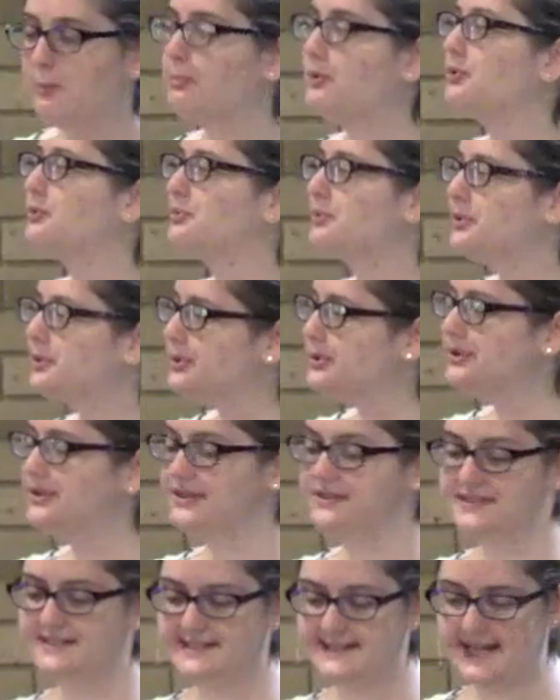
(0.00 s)
But
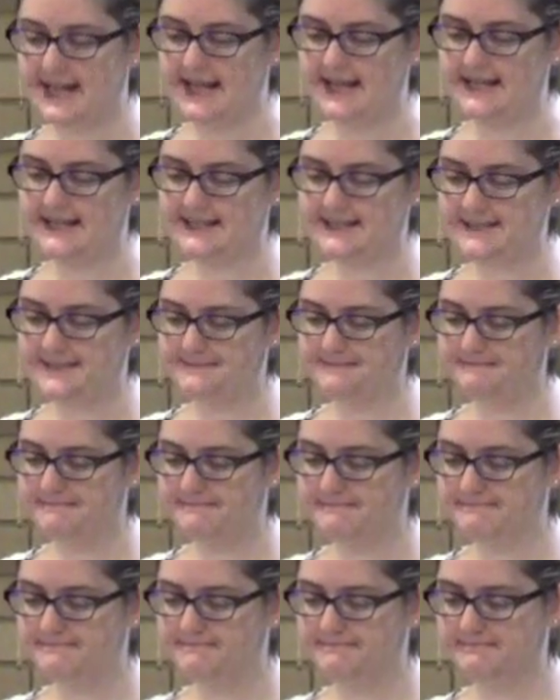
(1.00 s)
Ruth stays.
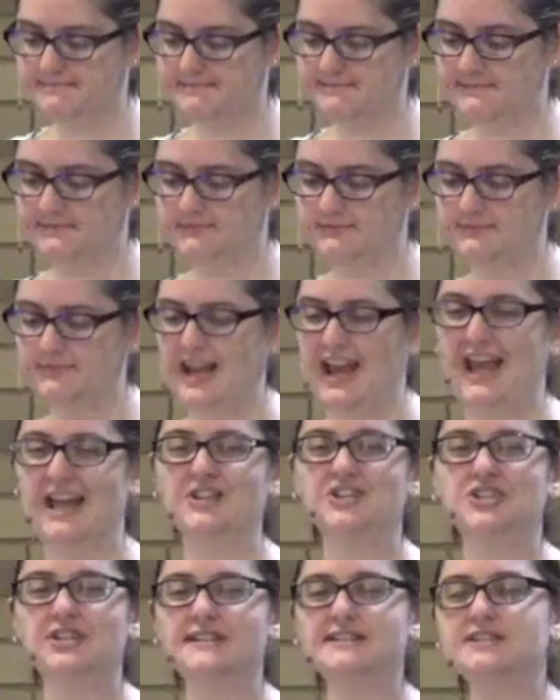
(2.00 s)
And
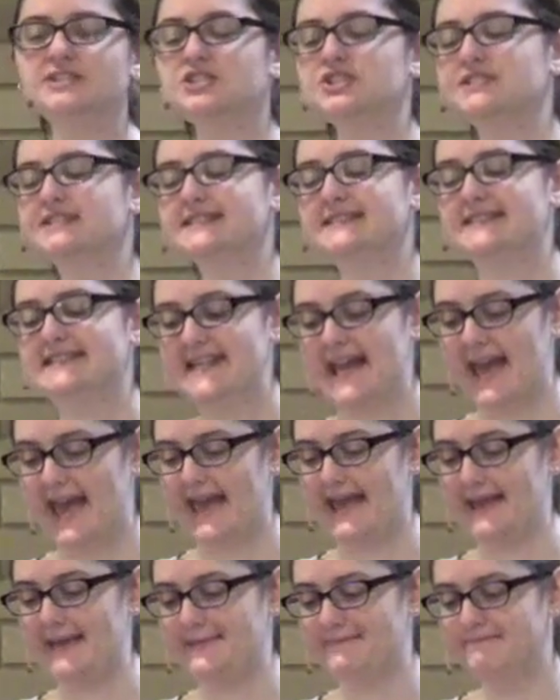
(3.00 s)
she doesn't just
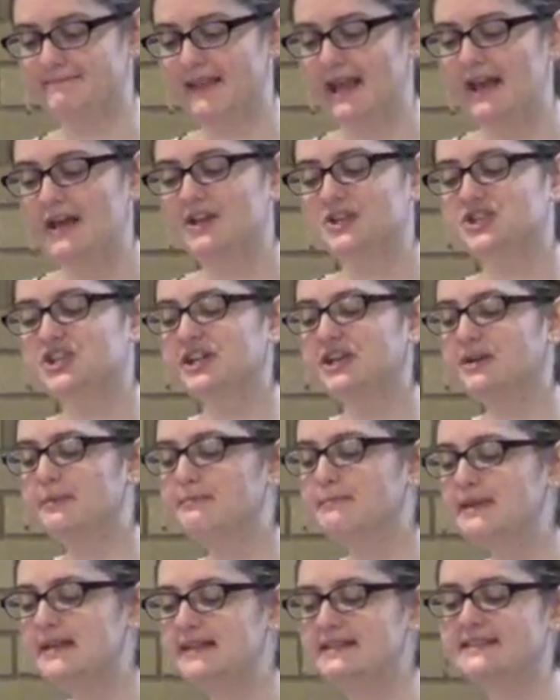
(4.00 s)
stay. She
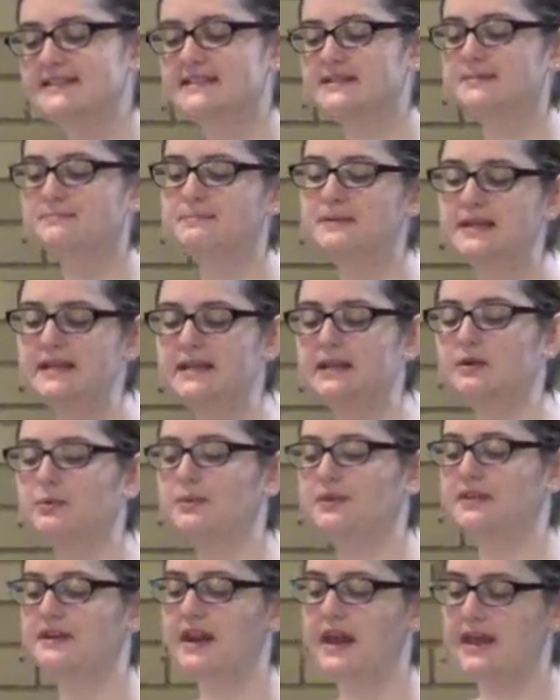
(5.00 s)
commits to being
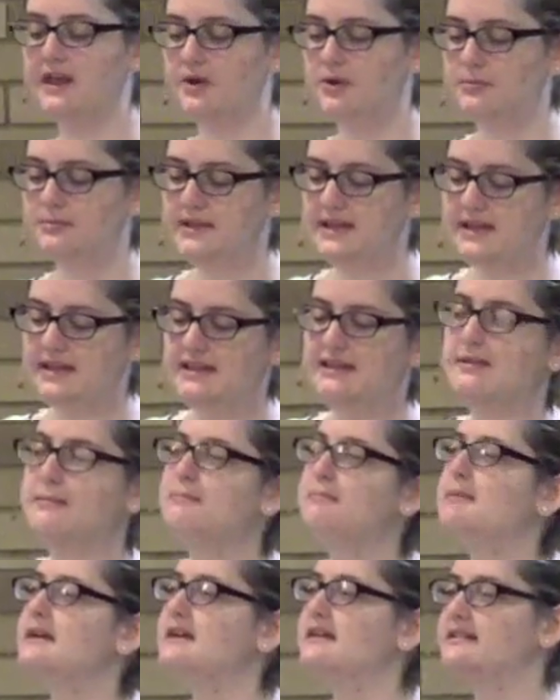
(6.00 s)
with Naomi in the
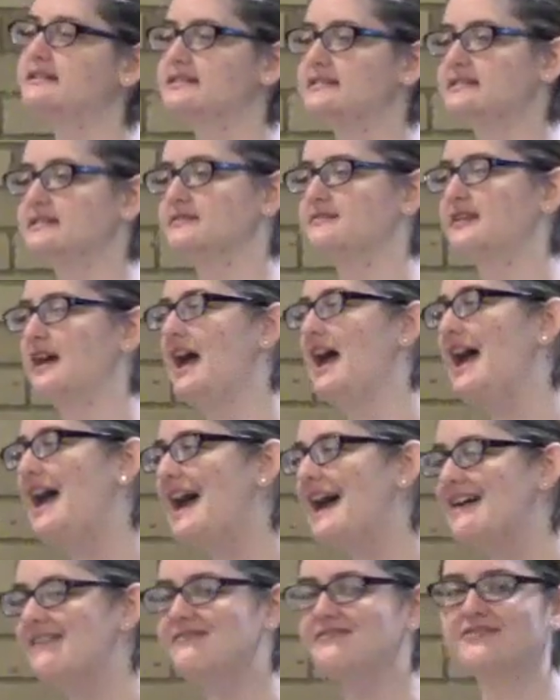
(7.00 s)
midst of
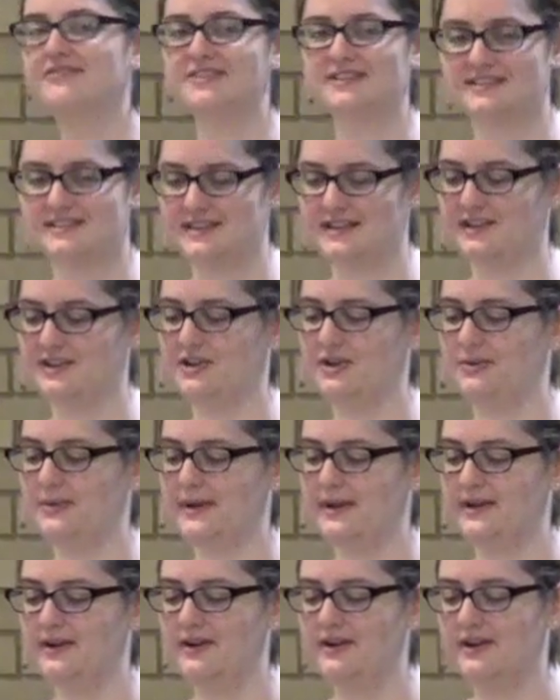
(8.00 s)
everything
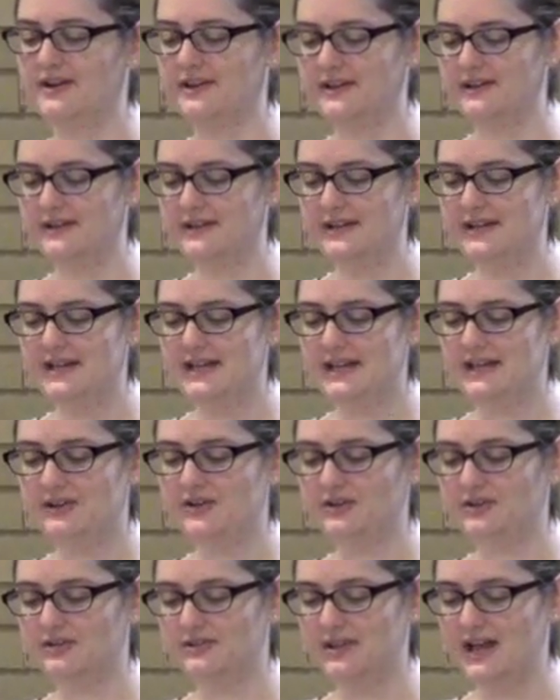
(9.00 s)
going on in
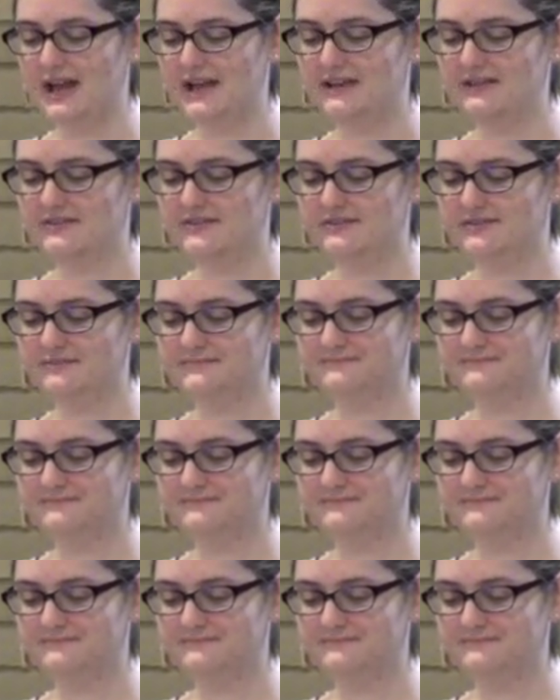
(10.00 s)
her life.